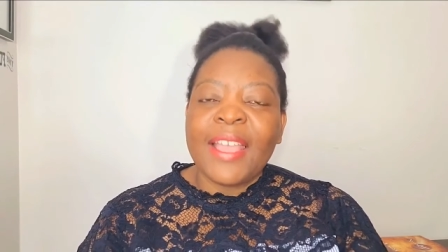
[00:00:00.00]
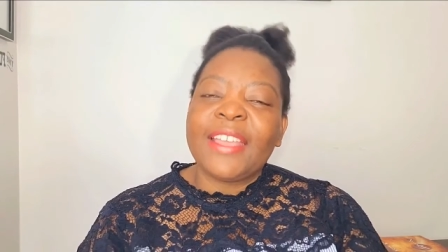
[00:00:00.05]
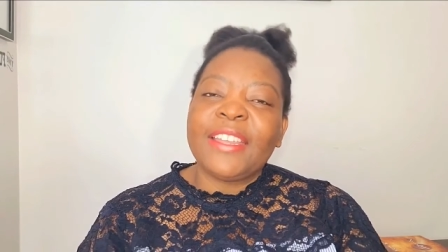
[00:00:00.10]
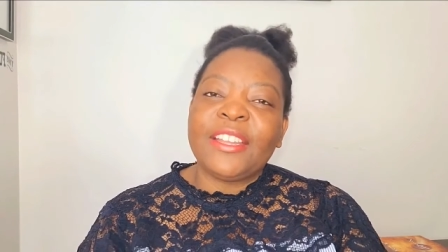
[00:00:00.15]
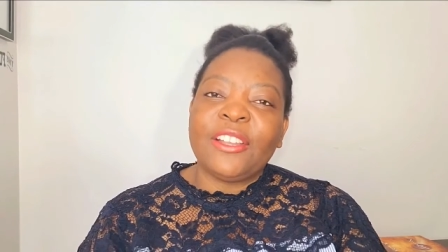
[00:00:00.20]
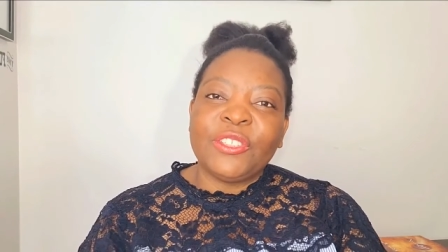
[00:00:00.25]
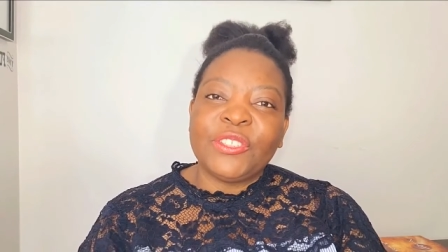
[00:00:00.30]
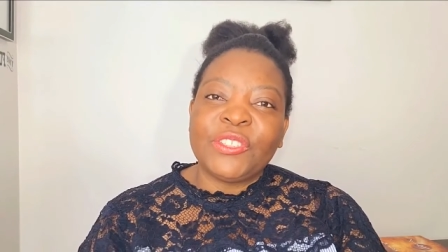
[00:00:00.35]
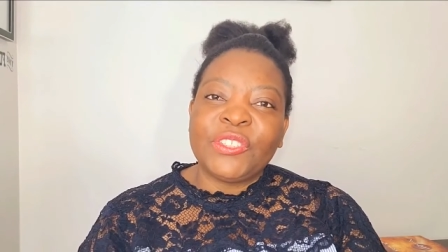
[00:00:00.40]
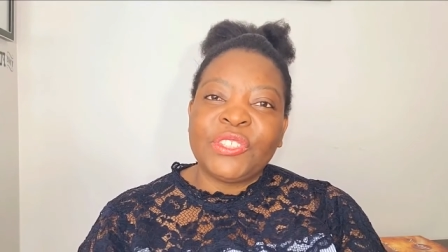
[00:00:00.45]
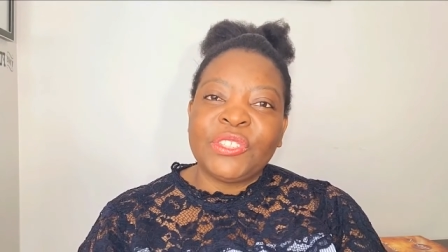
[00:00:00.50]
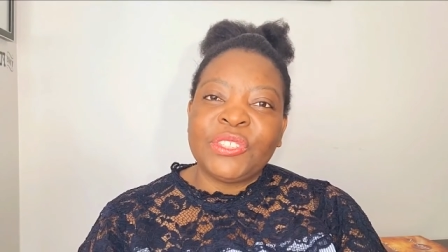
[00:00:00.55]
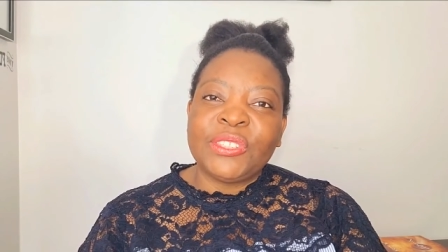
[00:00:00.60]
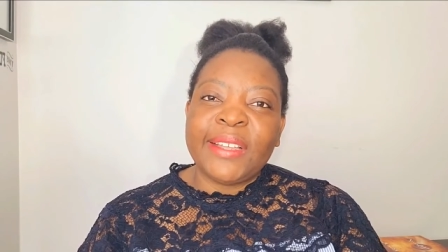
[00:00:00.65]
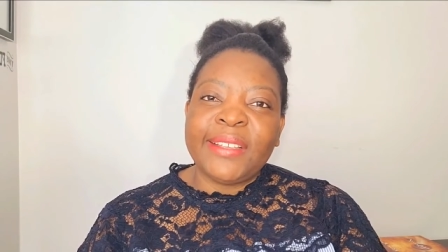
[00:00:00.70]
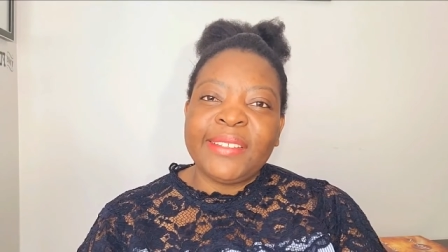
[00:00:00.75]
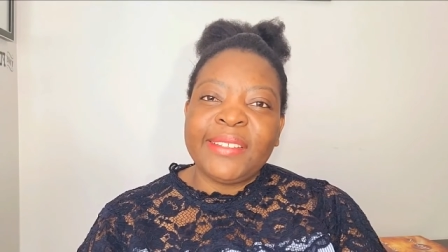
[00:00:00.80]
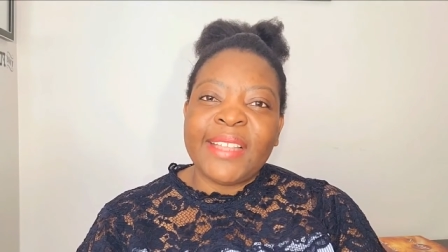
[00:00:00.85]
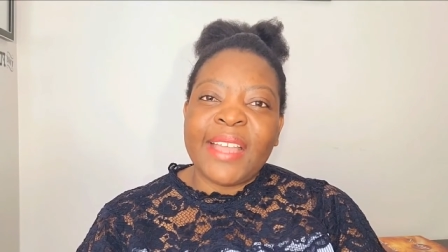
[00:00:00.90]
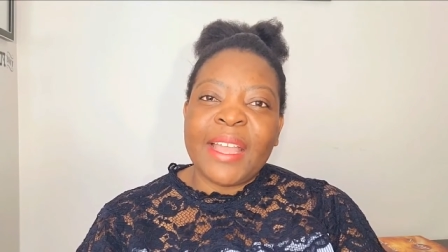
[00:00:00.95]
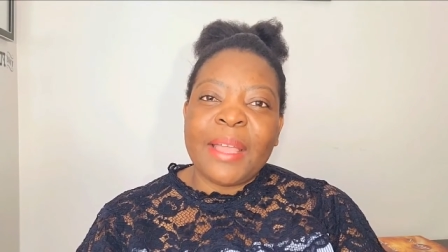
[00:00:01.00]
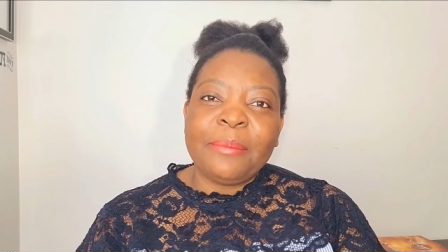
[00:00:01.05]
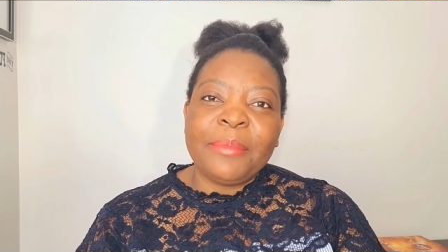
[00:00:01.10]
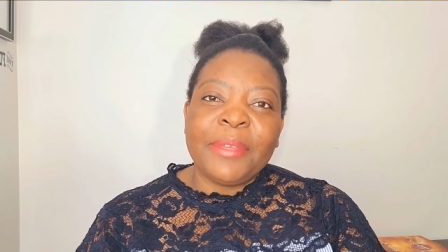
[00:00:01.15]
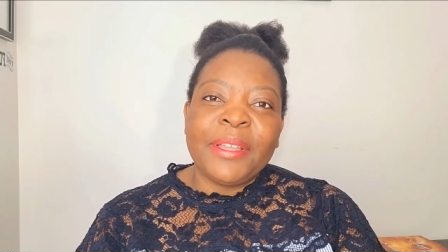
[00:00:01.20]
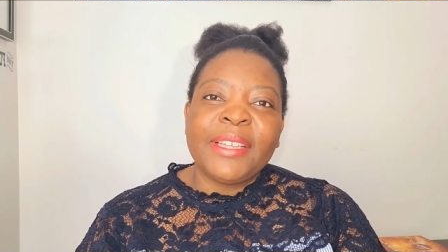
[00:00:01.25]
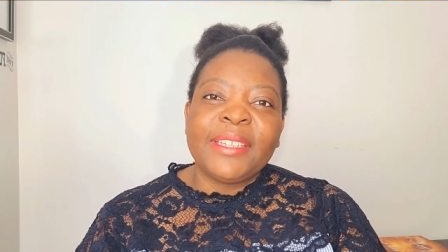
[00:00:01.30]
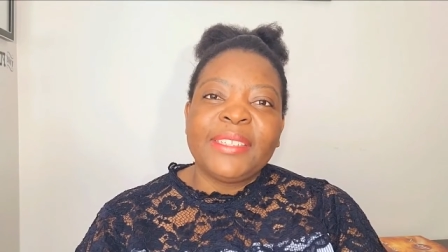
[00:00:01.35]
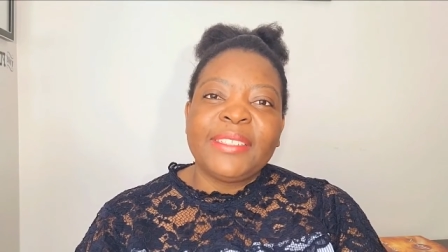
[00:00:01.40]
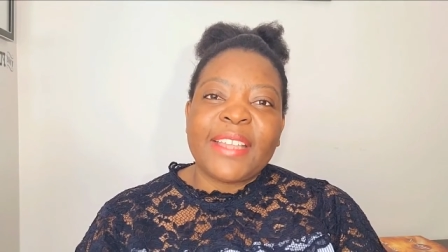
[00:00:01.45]
And I'll see you next
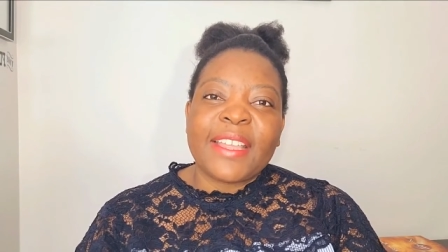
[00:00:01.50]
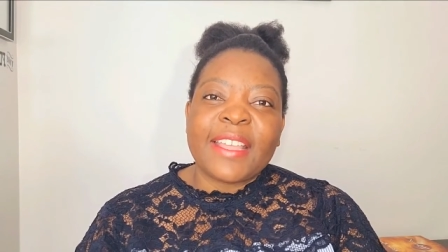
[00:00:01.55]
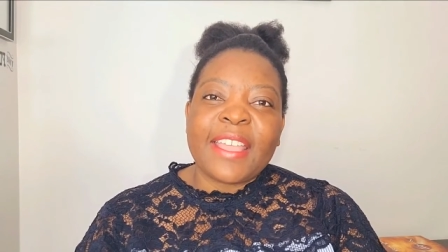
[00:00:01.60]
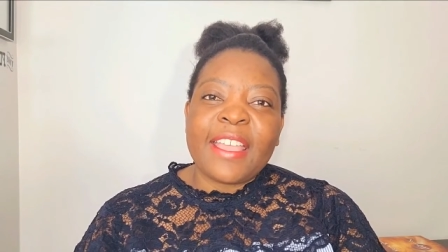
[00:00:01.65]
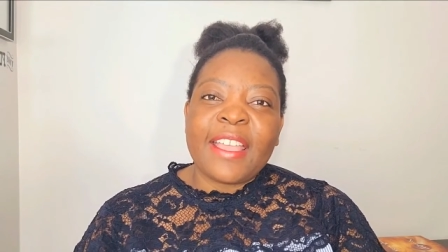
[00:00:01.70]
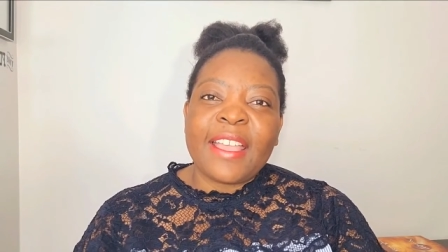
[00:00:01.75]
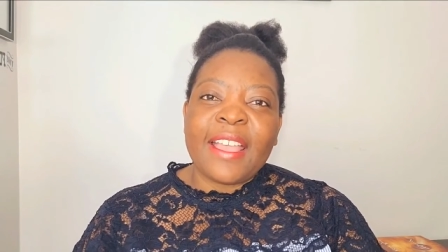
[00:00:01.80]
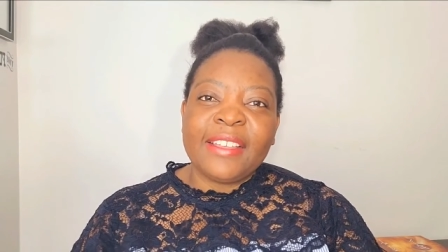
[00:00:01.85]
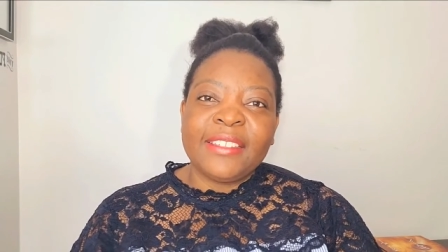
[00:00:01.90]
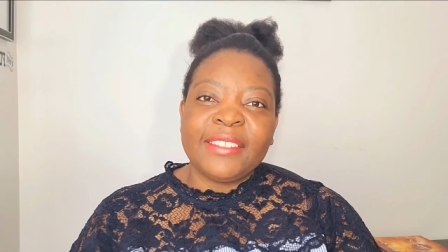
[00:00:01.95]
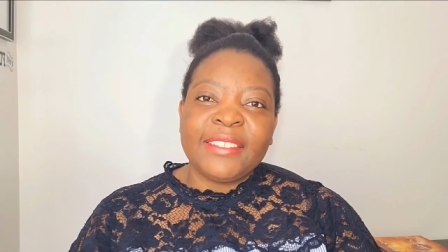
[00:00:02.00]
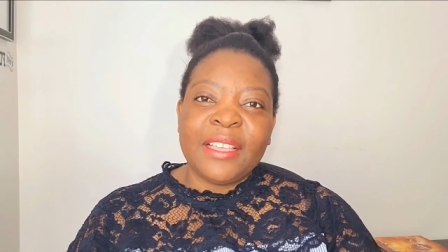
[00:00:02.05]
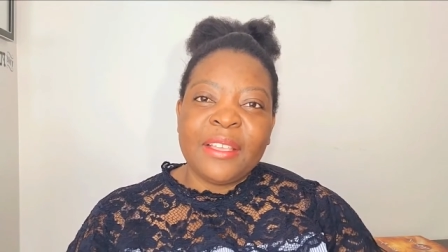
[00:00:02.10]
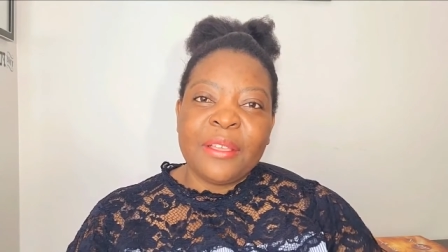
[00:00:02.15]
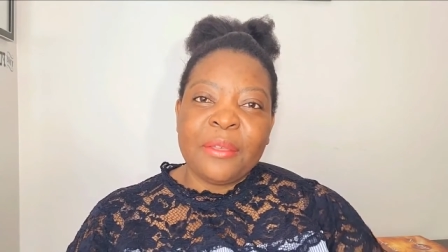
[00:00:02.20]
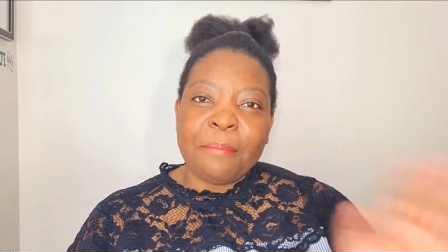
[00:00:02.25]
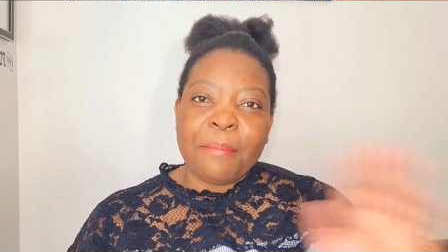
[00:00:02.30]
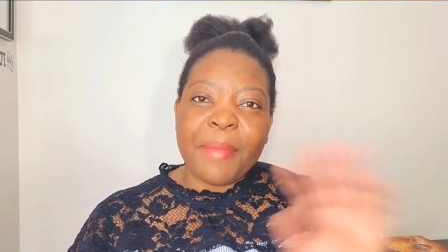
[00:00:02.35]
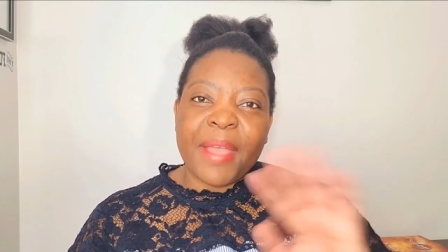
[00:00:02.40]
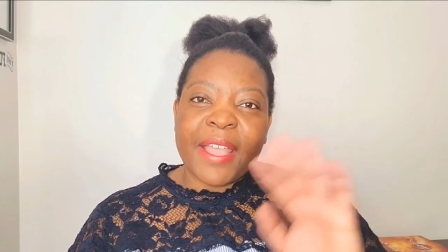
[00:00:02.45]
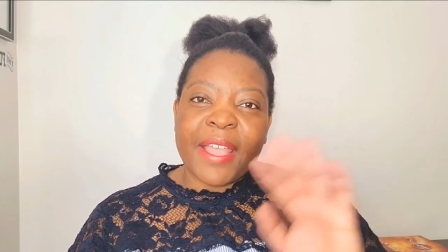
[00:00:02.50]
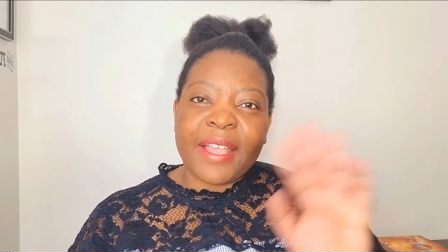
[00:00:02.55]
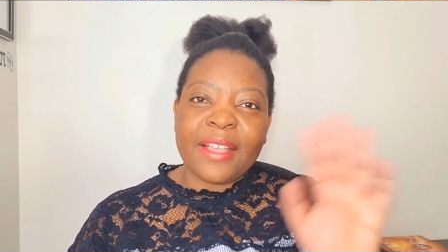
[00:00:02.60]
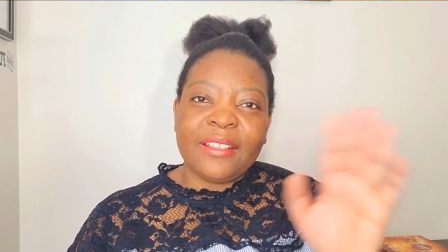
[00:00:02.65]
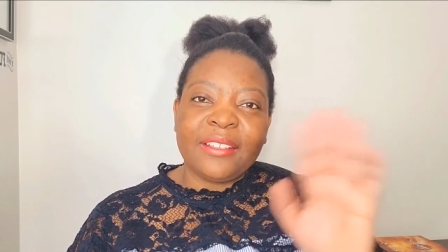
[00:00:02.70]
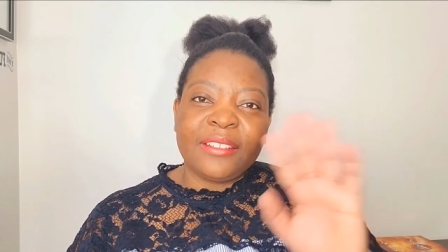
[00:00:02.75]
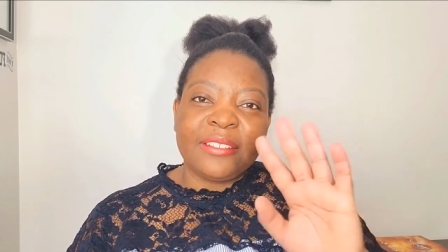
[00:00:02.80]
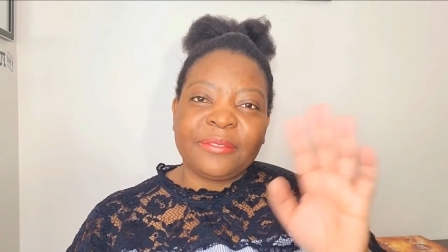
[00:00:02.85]
time. Take care, guys. Bye.